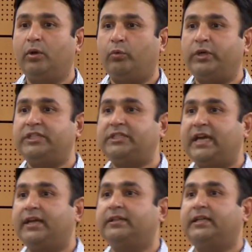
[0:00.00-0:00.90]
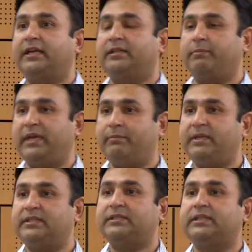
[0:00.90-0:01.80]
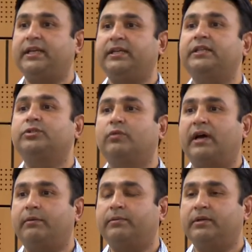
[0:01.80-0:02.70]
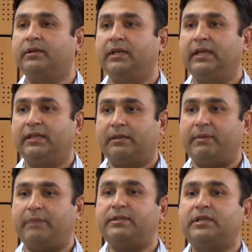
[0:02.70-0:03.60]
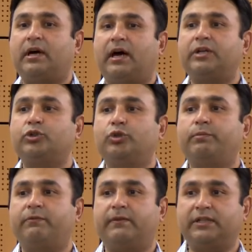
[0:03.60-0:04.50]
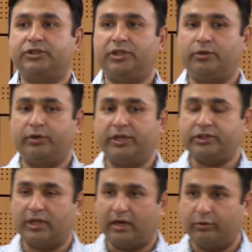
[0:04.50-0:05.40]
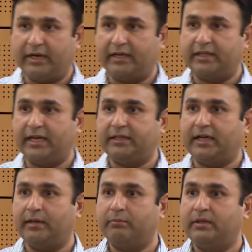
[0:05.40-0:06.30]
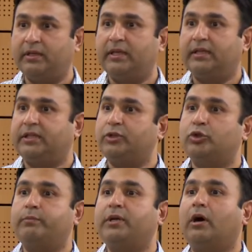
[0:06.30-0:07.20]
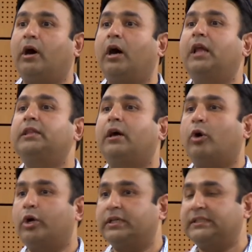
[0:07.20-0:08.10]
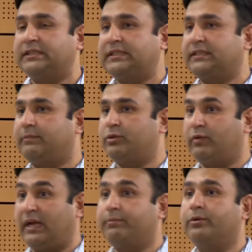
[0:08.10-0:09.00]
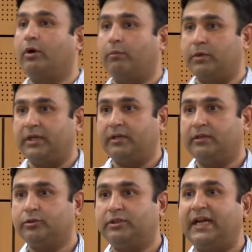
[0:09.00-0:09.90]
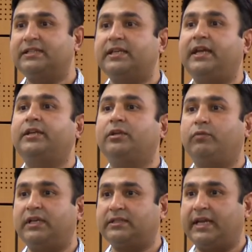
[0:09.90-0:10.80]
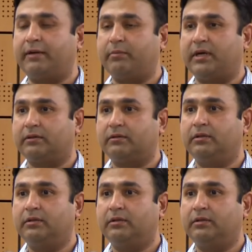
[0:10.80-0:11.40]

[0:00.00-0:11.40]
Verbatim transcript: we check that the baby's skin is developed the baby's heart should be functioning on its own at that time. There should be all the organ system developed normally. So that's 18 weeks landmark.